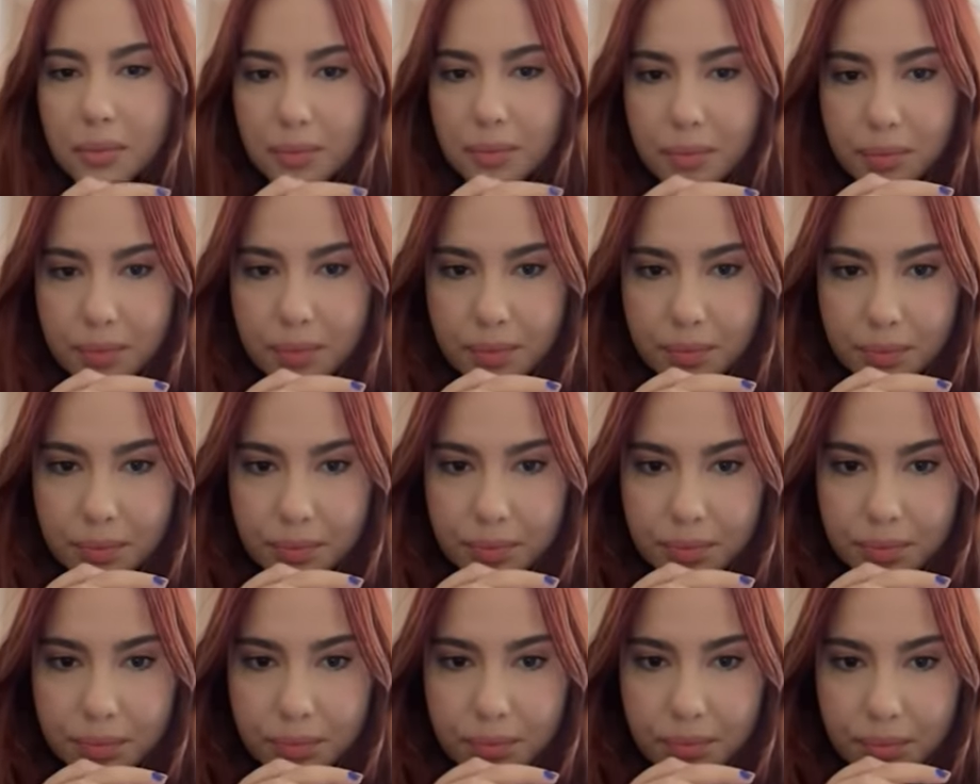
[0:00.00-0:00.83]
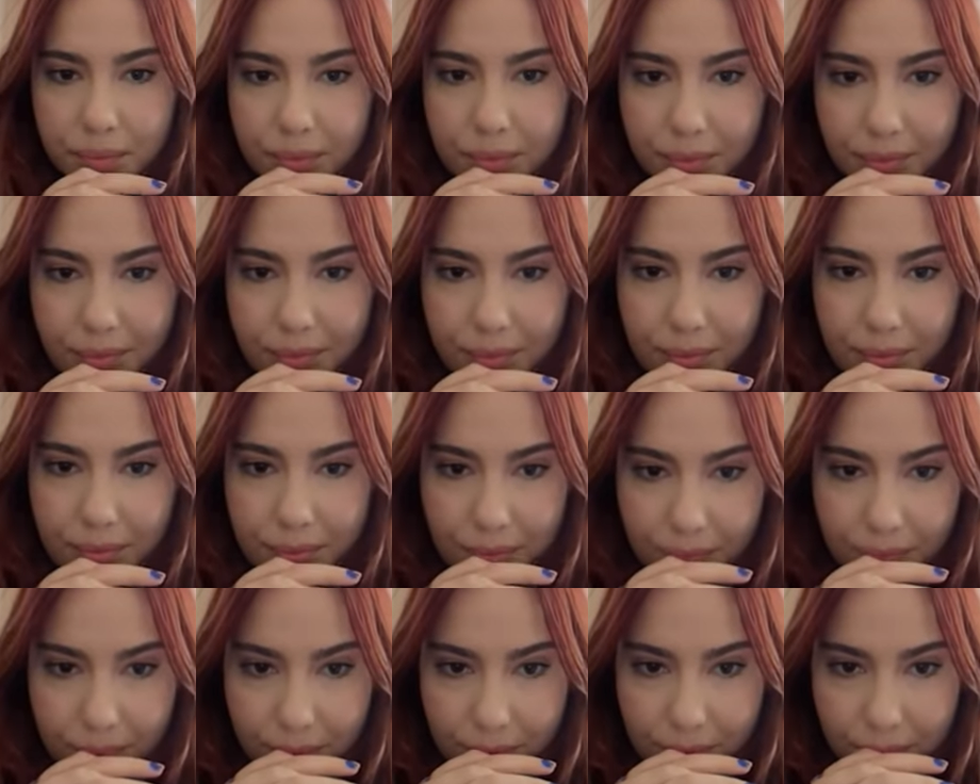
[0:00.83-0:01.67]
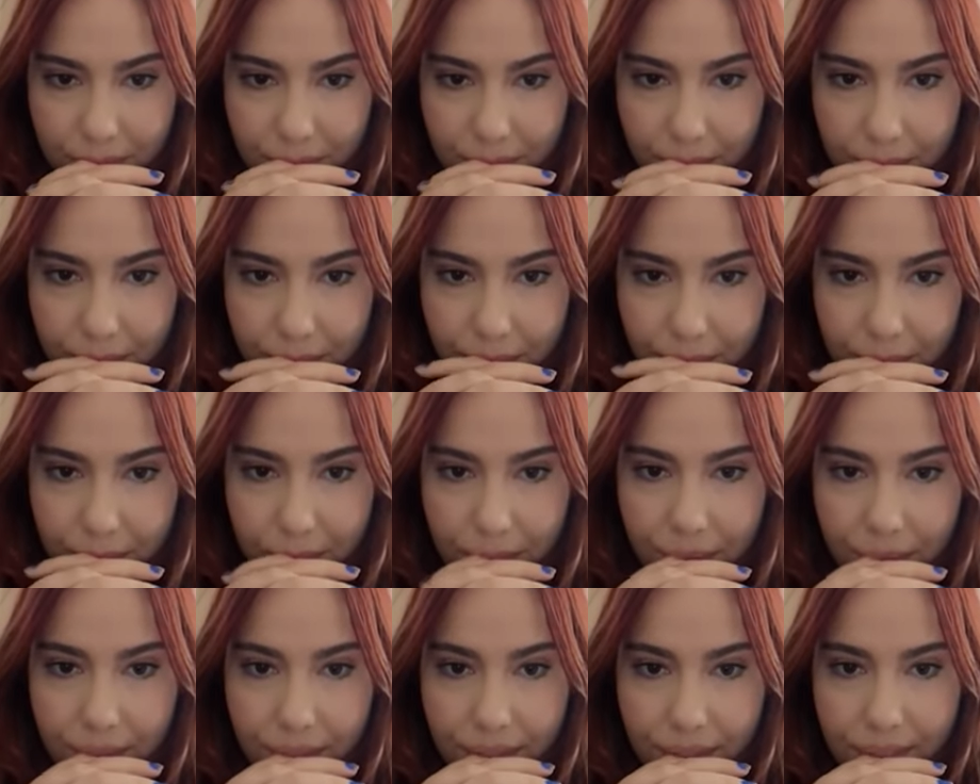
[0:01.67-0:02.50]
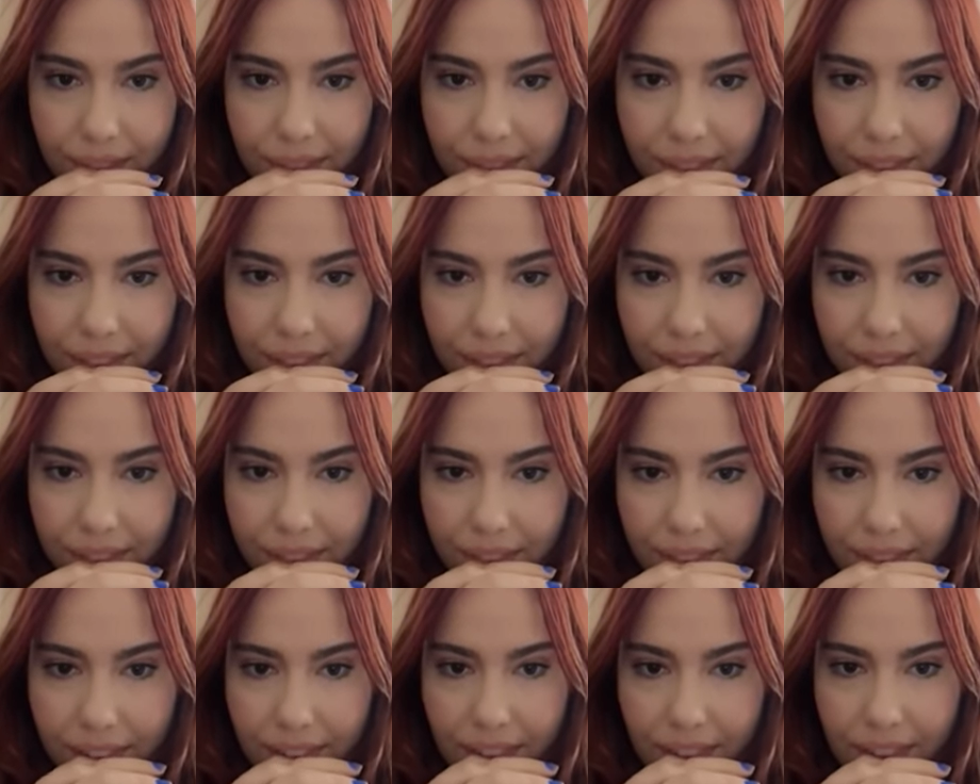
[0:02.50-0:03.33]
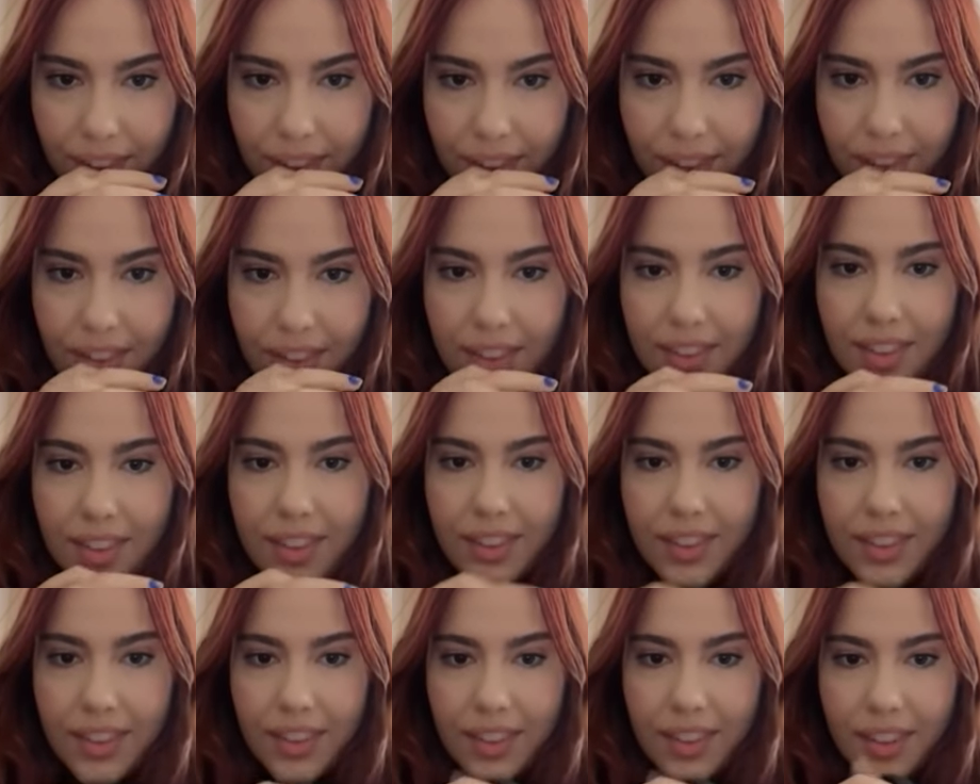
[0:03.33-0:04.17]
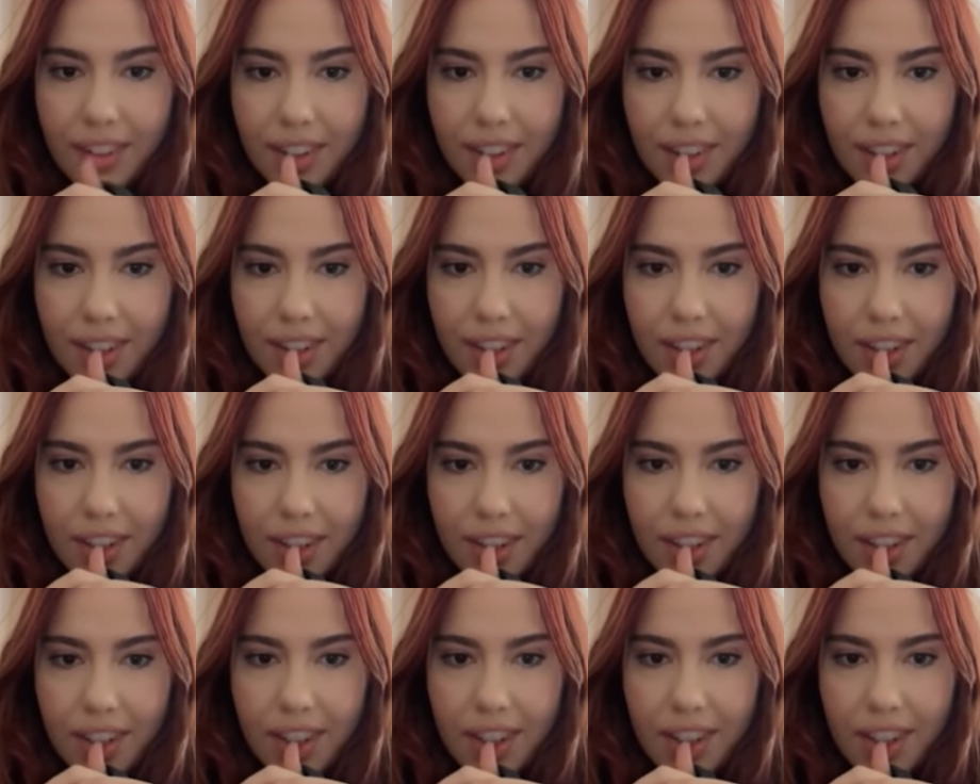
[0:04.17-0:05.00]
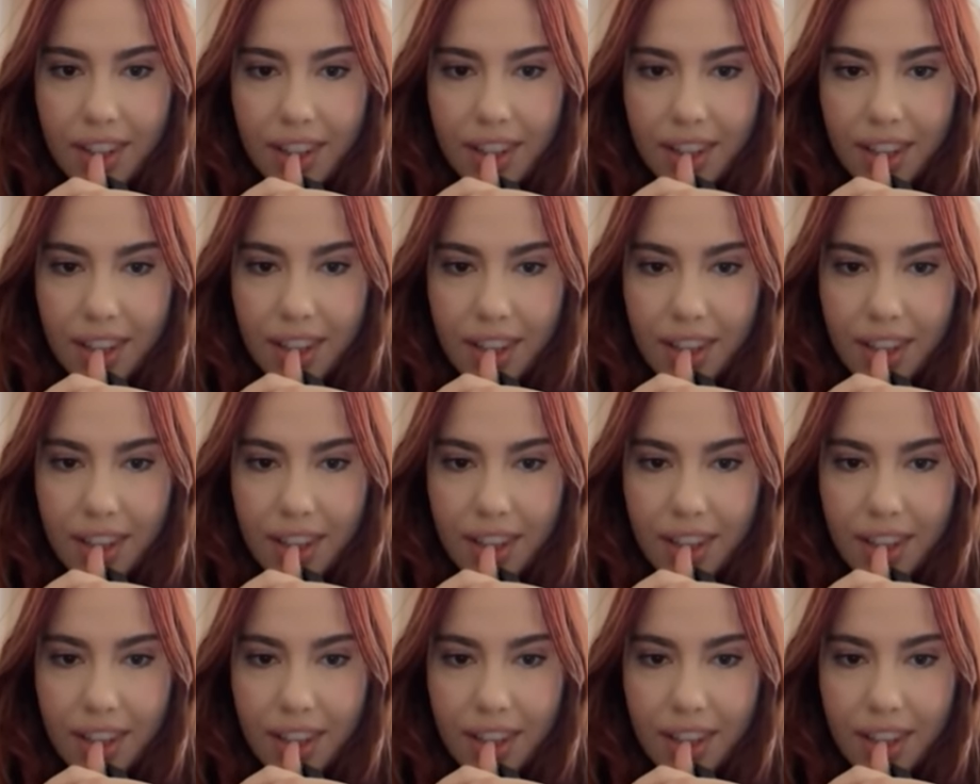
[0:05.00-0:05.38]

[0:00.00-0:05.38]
Nothing is said.